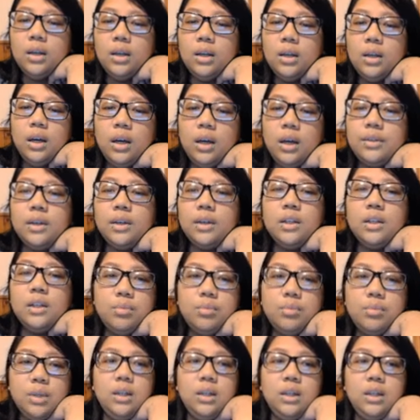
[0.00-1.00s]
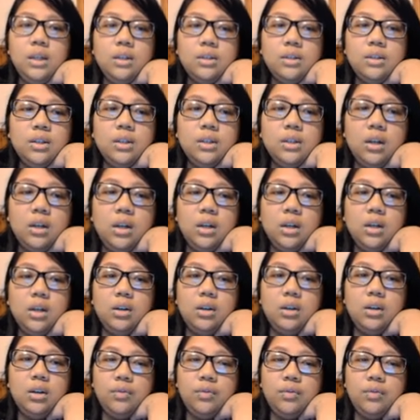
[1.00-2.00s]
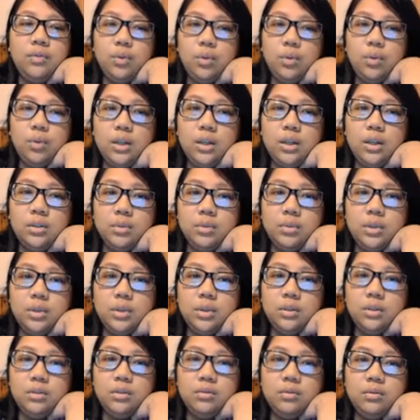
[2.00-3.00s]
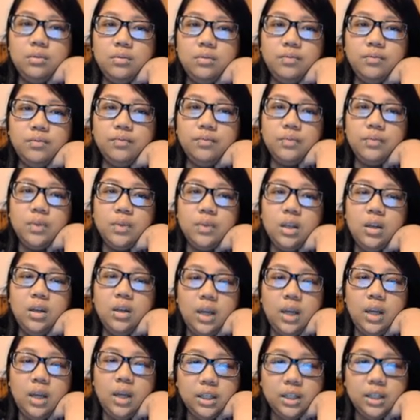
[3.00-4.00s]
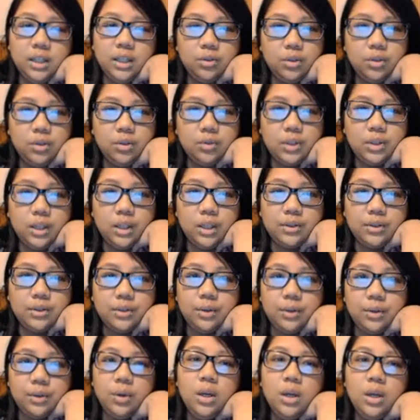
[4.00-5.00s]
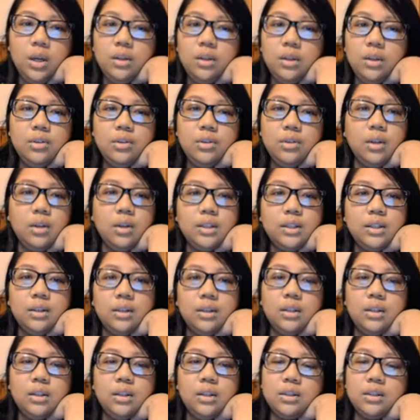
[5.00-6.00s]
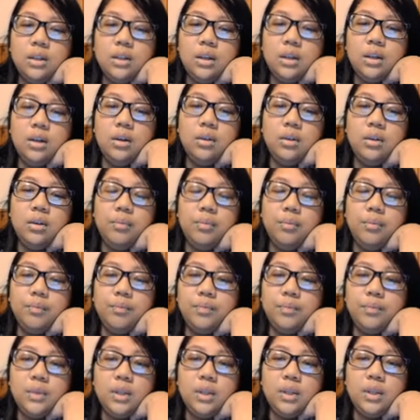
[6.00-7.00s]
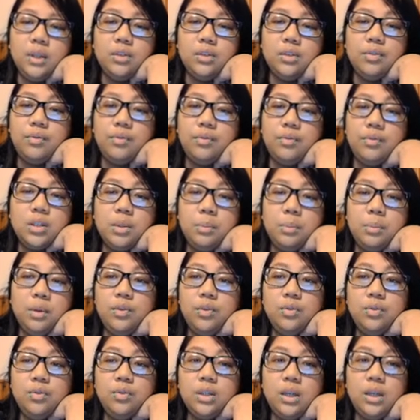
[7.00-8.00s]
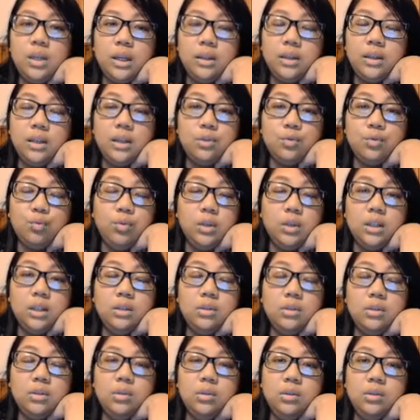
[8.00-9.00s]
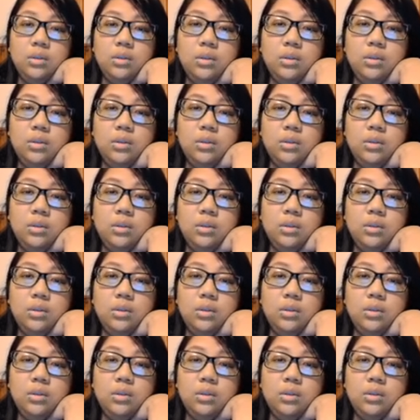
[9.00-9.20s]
I think it's pretty neat. If you guys want to, I guess you can do sets too. There's a lot to this. This is the first time I've used it. I think it's really cool.